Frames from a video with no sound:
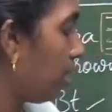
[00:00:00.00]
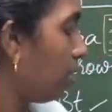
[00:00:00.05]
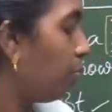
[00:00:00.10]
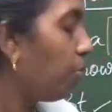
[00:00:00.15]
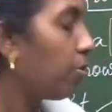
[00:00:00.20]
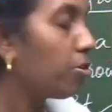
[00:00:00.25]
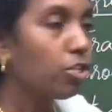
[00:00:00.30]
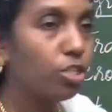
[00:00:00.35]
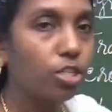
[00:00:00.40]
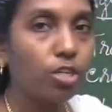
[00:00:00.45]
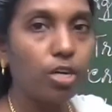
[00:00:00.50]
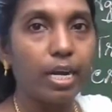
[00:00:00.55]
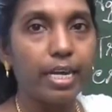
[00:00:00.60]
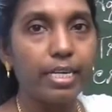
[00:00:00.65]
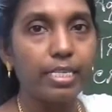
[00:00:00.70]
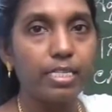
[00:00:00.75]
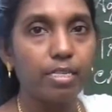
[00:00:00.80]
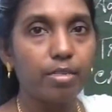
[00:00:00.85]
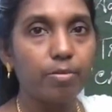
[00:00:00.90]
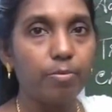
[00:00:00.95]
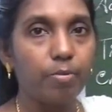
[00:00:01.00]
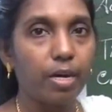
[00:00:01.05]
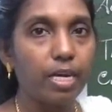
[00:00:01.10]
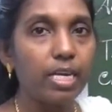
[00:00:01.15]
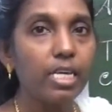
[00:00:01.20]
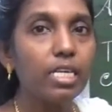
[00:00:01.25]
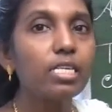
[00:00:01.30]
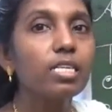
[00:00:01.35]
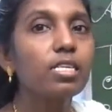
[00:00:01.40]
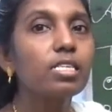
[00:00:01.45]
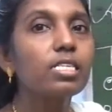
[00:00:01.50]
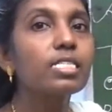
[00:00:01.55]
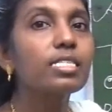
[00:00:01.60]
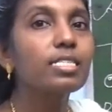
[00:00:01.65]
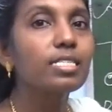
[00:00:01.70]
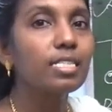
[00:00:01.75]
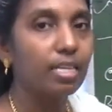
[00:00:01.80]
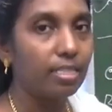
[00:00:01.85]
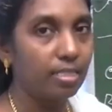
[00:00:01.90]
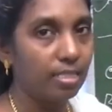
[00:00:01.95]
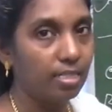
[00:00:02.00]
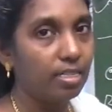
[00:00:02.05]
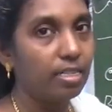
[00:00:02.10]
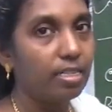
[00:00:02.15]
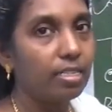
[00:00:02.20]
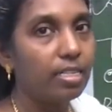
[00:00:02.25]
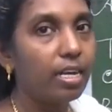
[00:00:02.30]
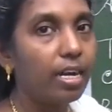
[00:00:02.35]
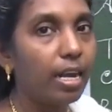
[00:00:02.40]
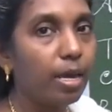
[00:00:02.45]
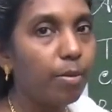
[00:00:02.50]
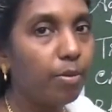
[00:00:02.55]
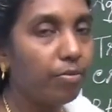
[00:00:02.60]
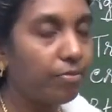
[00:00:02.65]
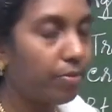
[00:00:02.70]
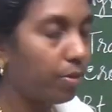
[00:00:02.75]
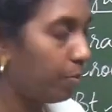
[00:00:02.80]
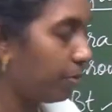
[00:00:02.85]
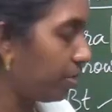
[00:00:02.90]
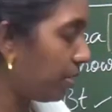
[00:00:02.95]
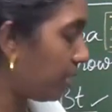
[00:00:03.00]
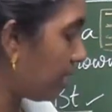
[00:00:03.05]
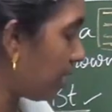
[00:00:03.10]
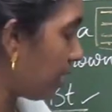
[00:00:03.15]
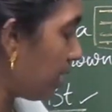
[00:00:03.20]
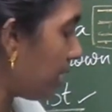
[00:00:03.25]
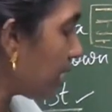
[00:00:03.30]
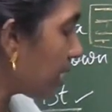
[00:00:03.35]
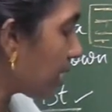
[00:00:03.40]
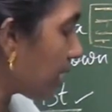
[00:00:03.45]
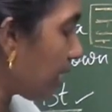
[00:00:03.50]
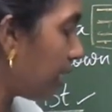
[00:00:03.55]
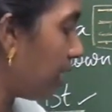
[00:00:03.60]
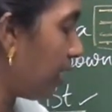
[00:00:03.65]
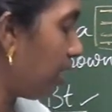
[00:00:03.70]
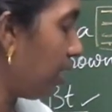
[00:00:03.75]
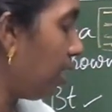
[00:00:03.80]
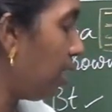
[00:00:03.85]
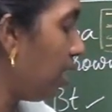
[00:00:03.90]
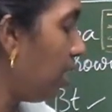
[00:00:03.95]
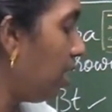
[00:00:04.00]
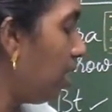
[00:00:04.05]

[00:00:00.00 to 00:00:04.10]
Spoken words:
postulated by Southern. The name of the person is Southern.